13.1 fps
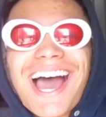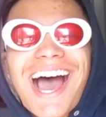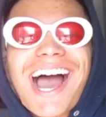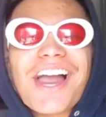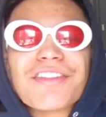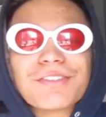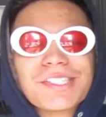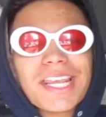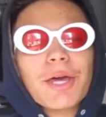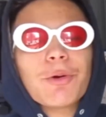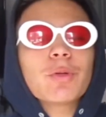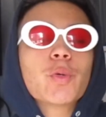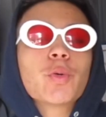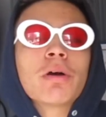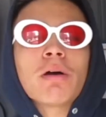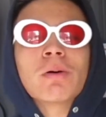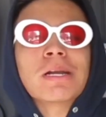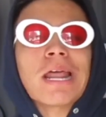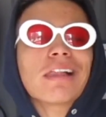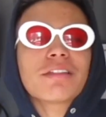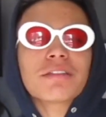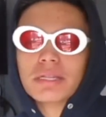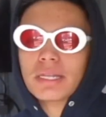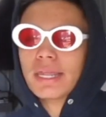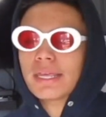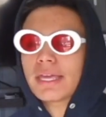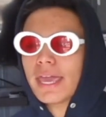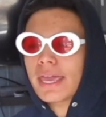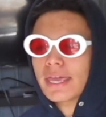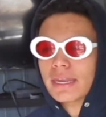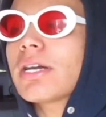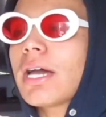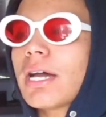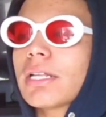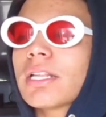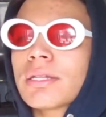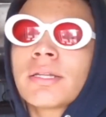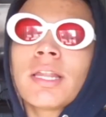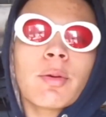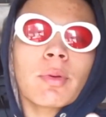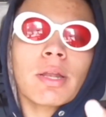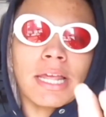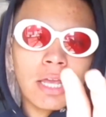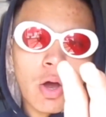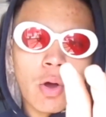Alright, so today we're doing a Rhode Island slang and disclaimer, like, yo,